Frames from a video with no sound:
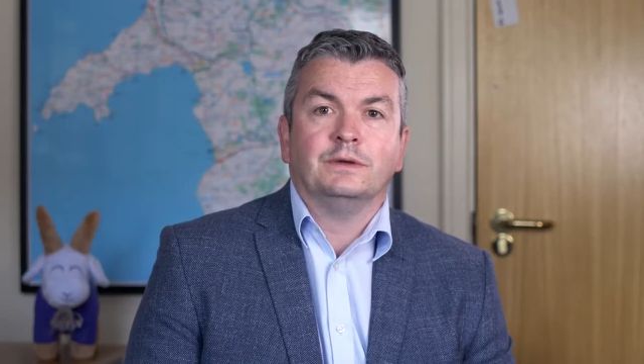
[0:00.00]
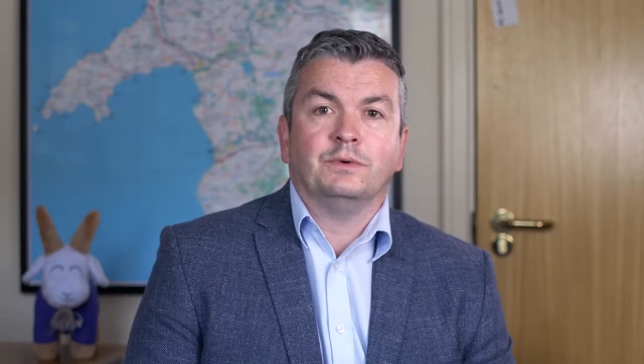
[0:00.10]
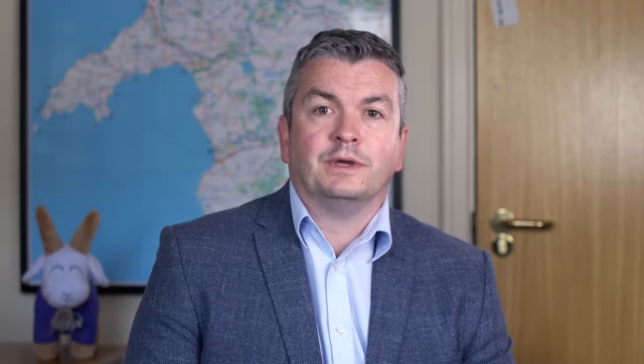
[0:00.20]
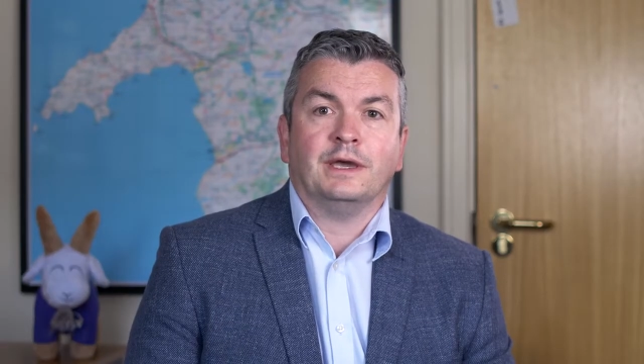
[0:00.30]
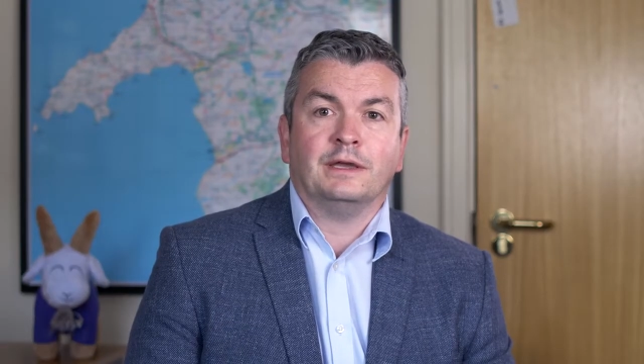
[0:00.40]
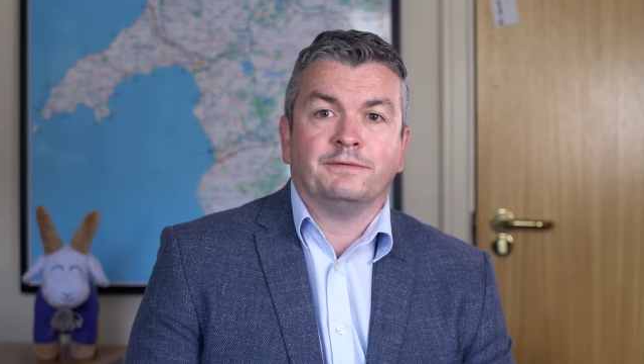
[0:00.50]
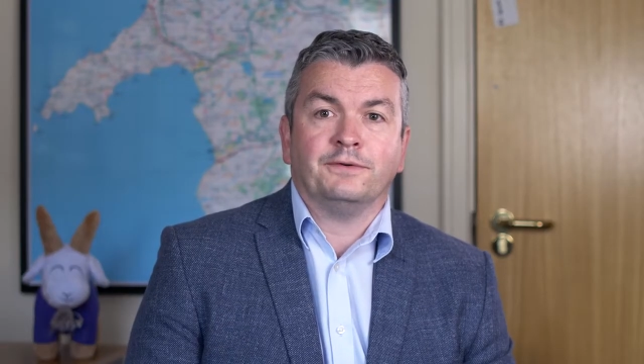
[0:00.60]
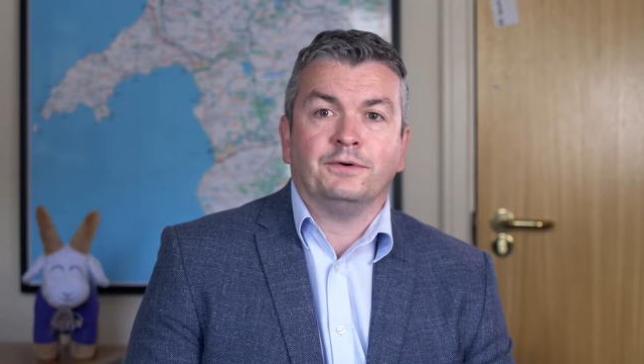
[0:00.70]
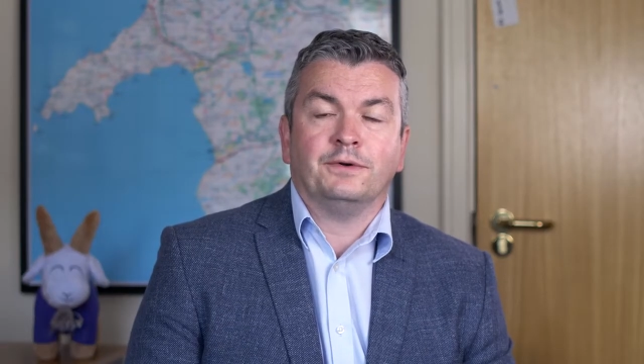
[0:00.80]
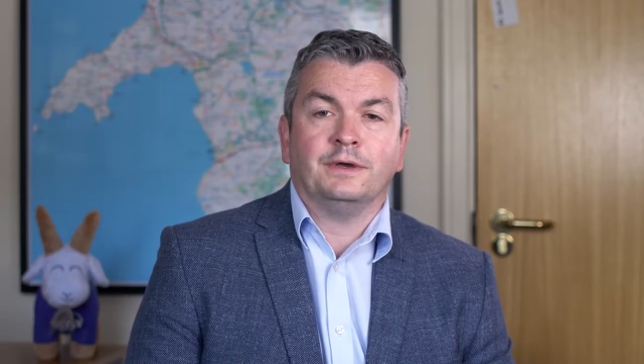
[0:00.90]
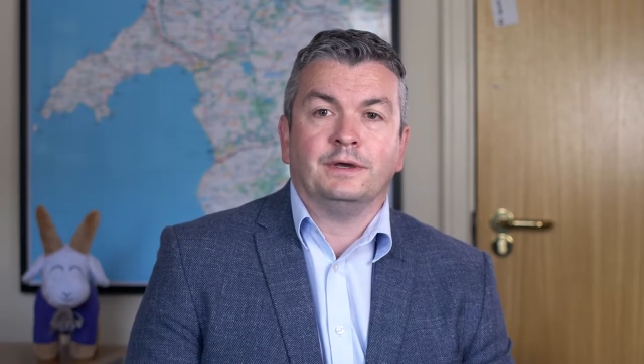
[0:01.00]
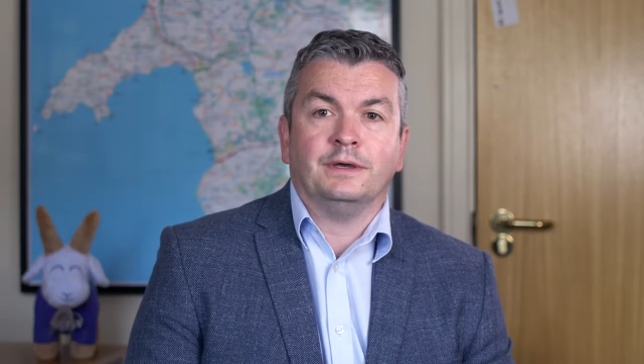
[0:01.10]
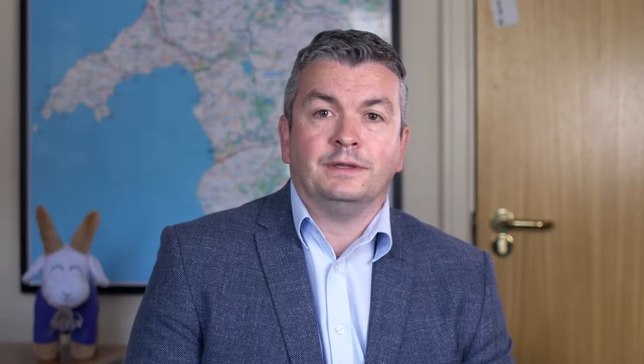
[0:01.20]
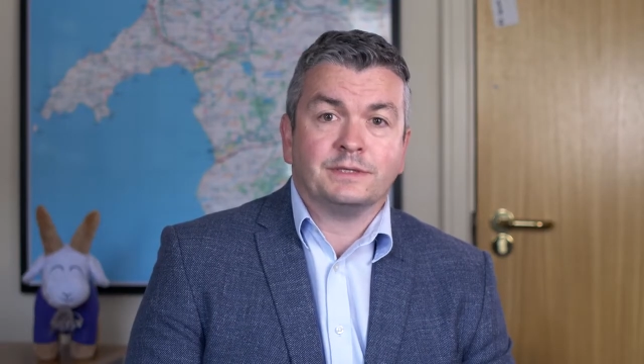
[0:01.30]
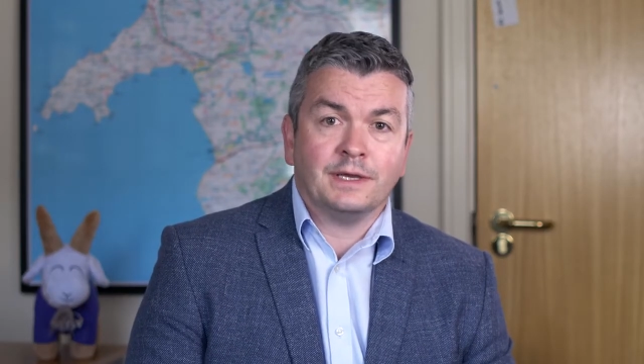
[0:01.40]
were cared for
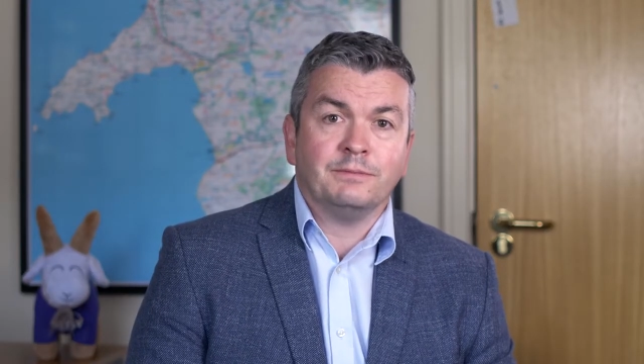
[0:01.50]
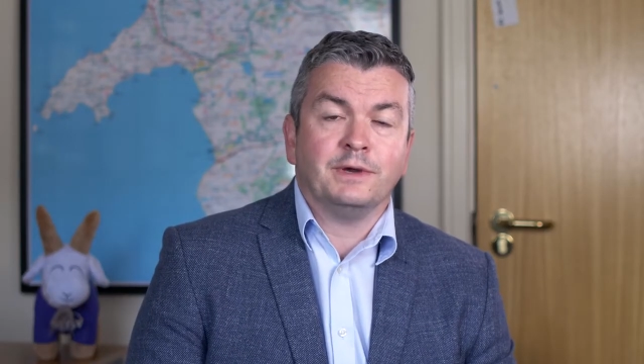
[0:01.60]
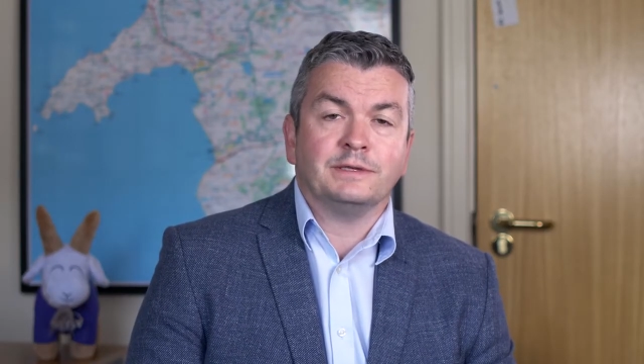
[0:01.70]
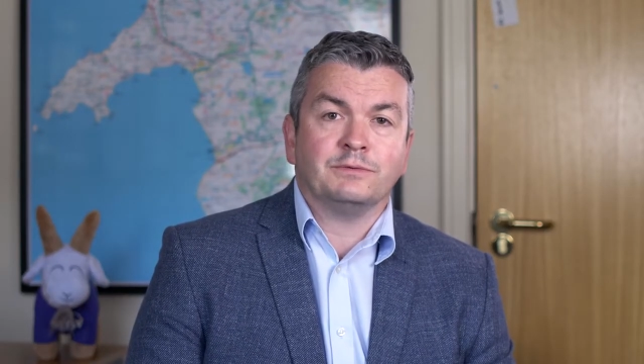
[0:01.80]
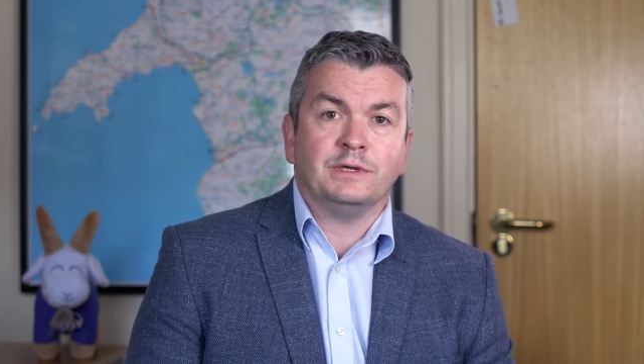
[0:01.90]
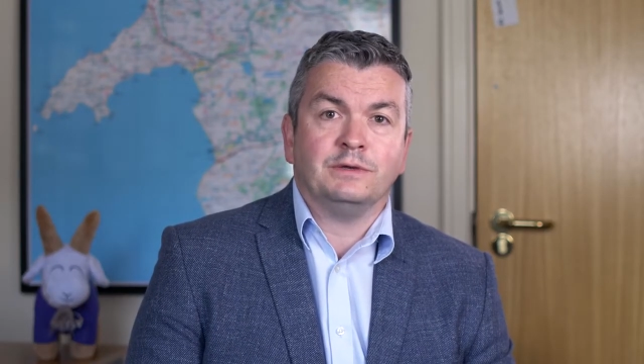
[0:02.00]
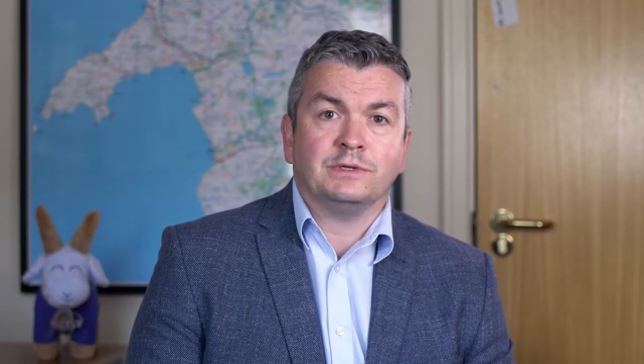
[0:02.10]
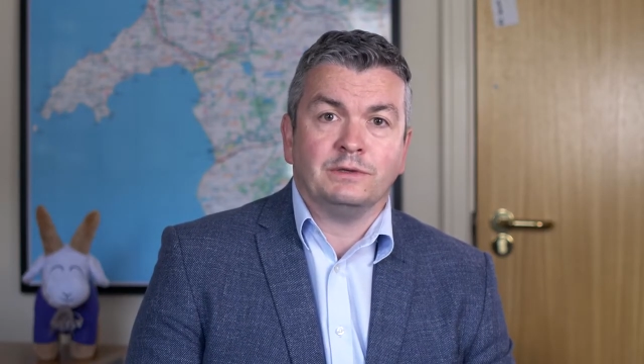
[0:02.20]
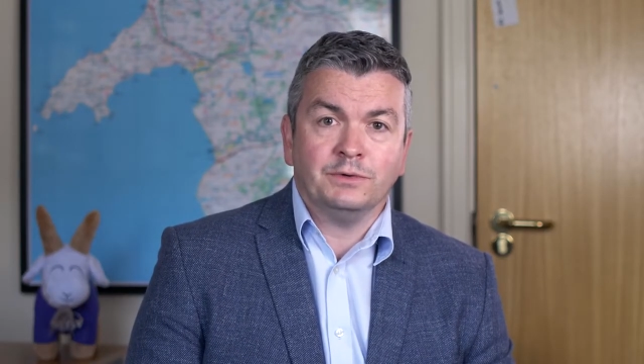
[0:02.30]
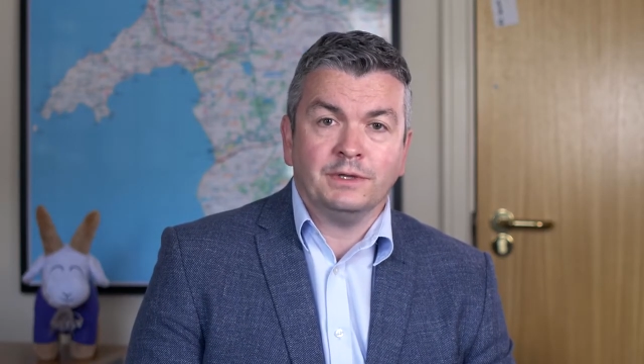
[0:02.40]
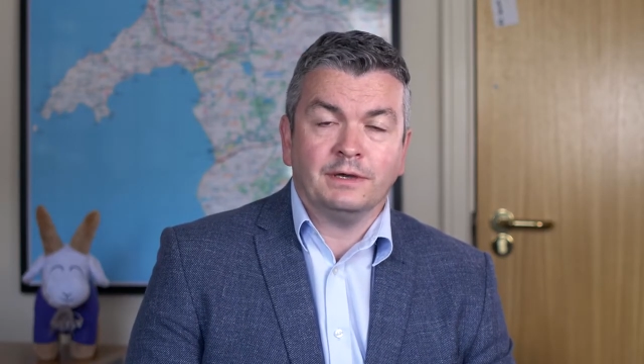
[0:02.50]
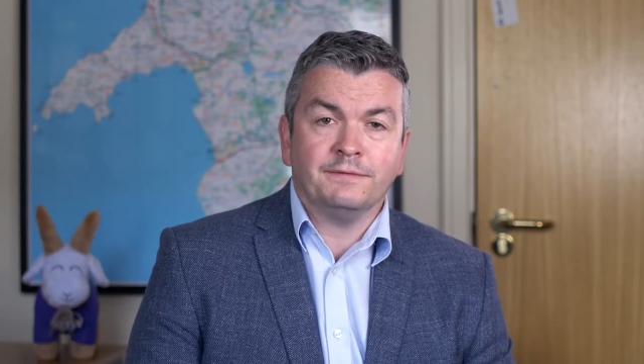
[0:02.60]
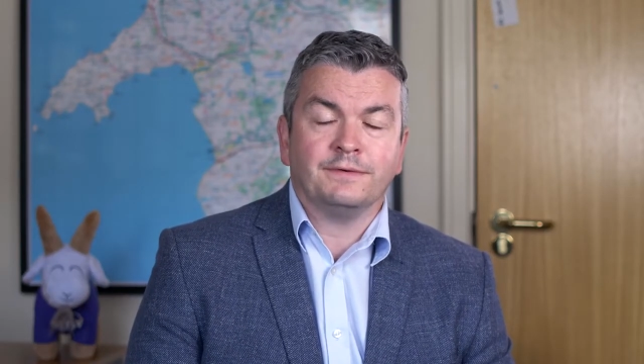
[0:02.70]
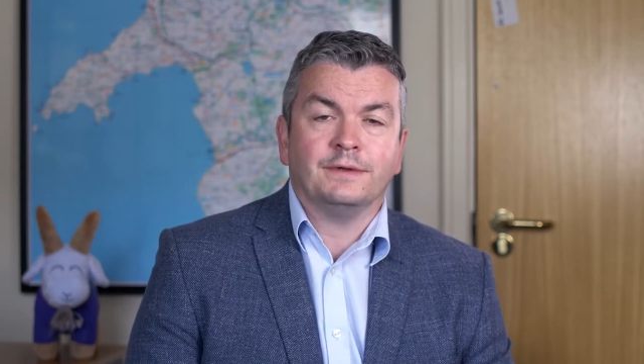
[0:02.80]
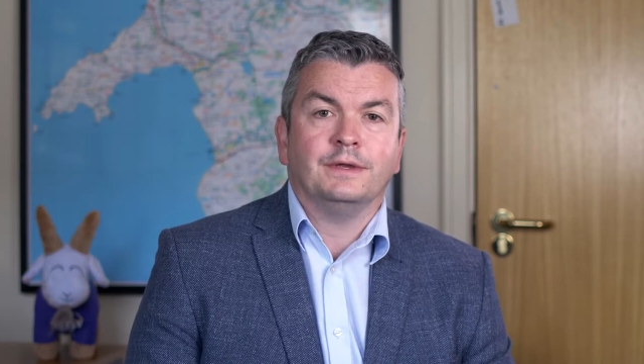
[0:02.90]
in the same way as we usually would have.